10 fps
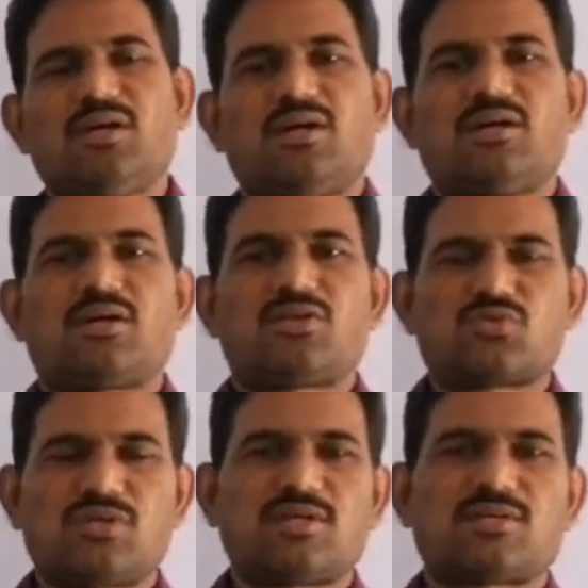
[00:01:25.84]

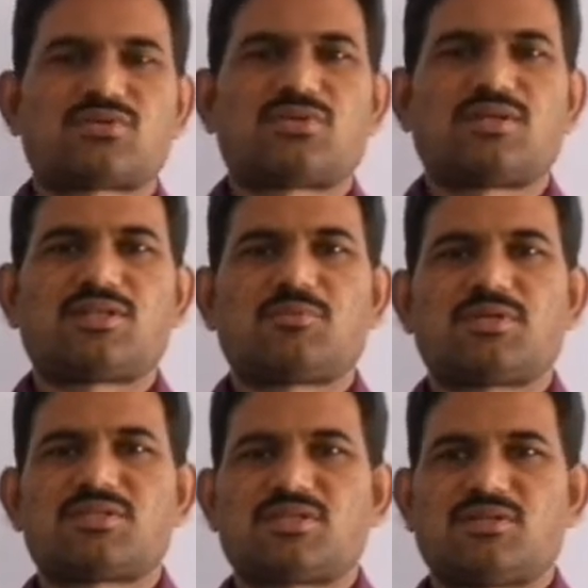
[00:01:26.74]
insulators are nothing
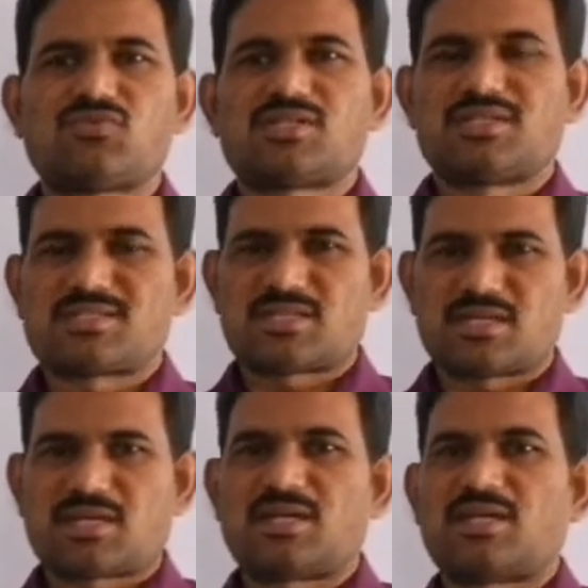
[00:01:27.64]
but which does not
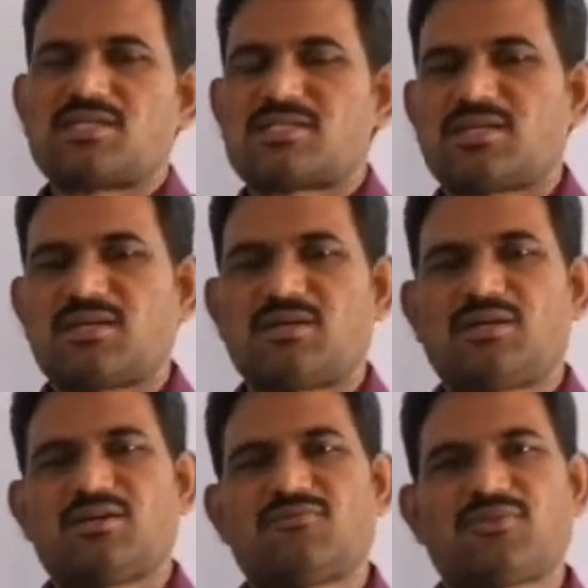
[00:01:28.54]
contain
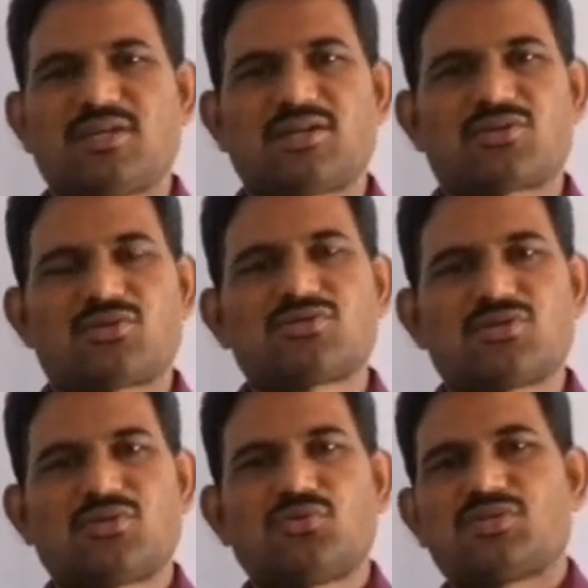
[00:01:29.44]
free electrons, or
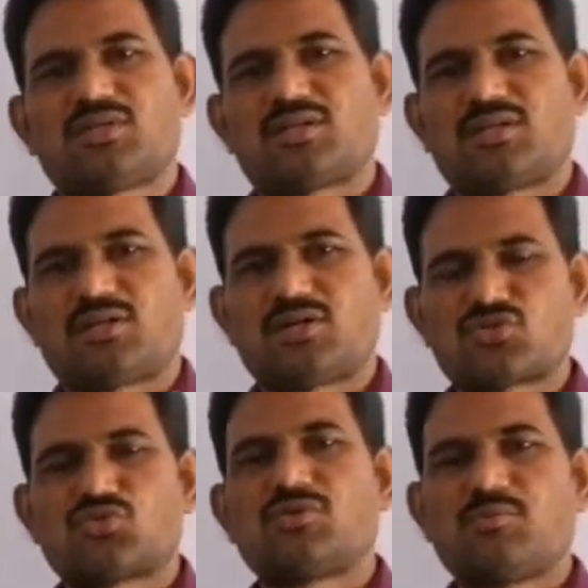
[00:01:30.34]
those are not
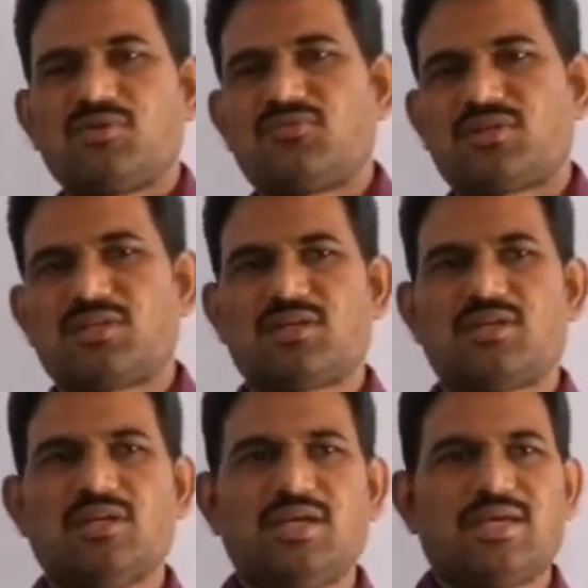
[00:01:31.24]
suitable for the
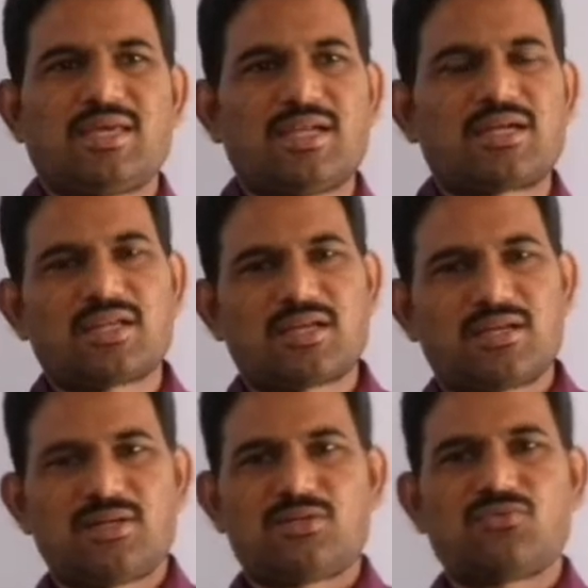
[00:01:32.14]
electric
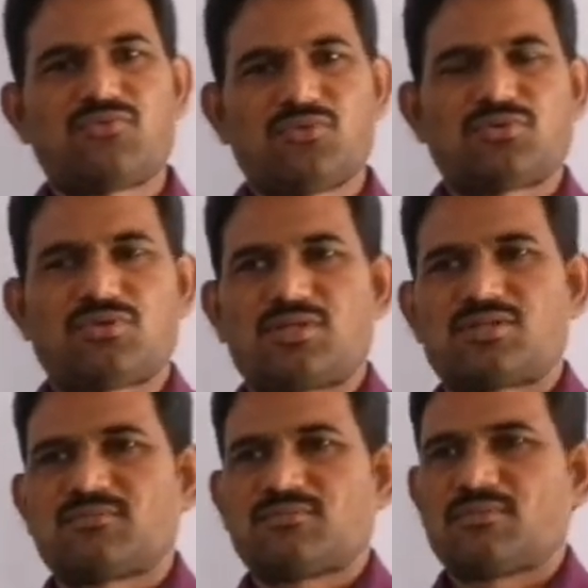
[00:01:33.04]
current to flow through it.
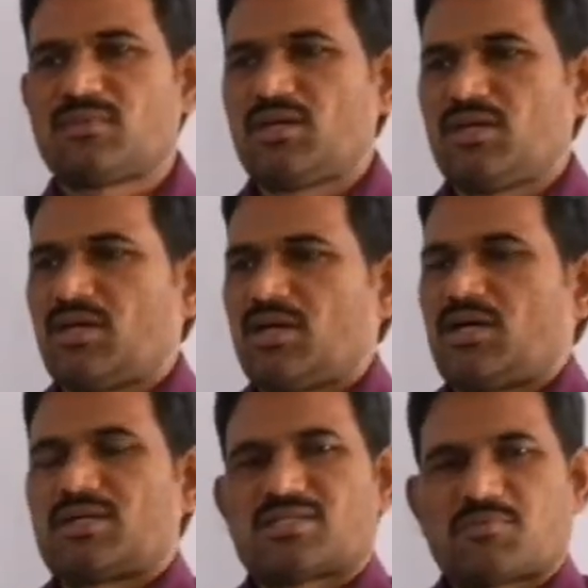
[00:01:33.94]

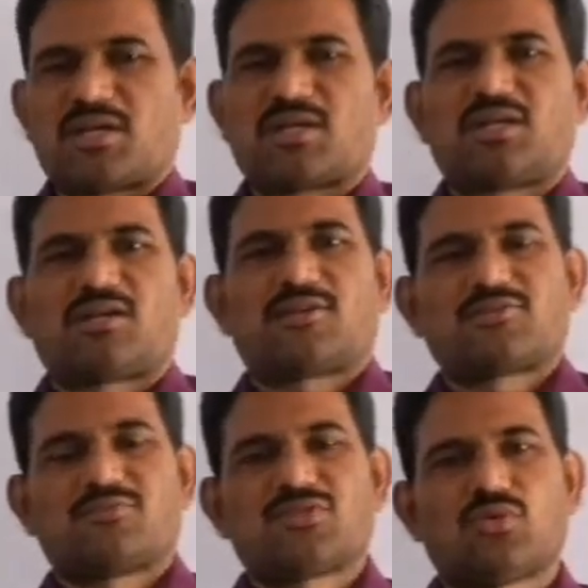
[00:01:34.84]
And semiconductors
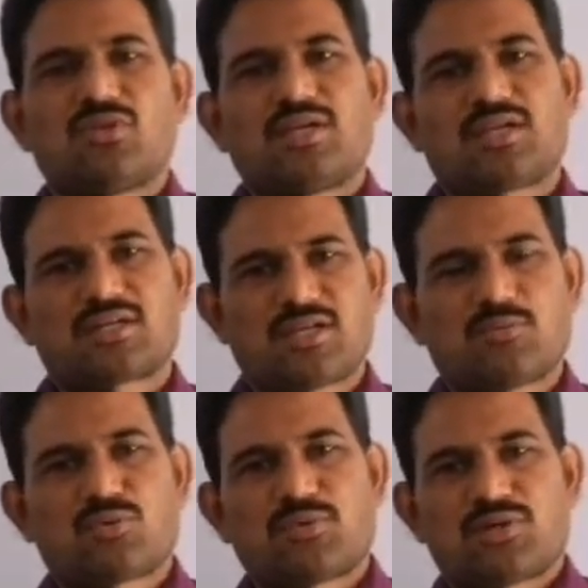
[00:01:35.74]
means all the electrical
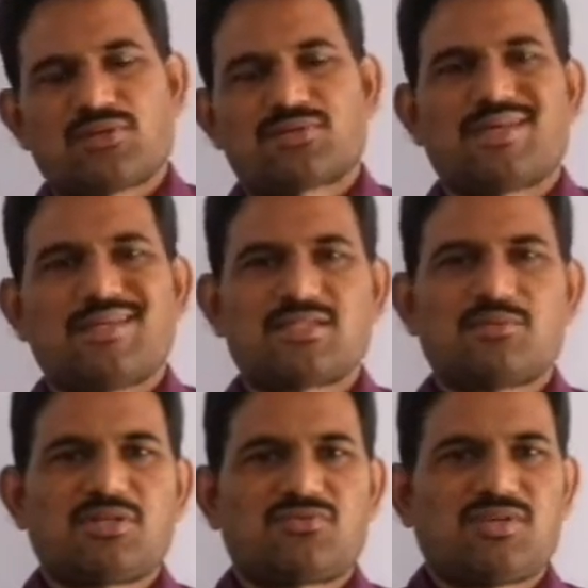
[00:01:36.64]
properties lies in
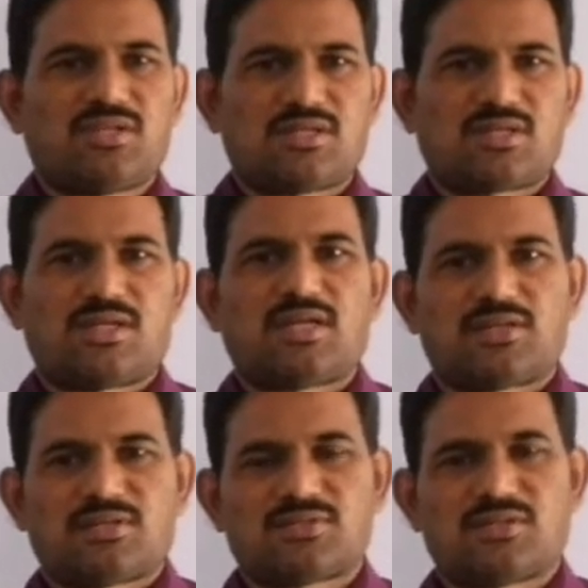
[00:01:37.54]
between
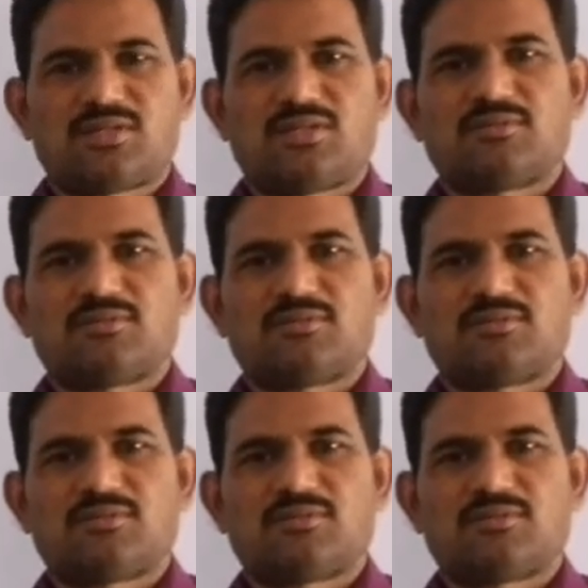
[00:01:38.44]
conductors and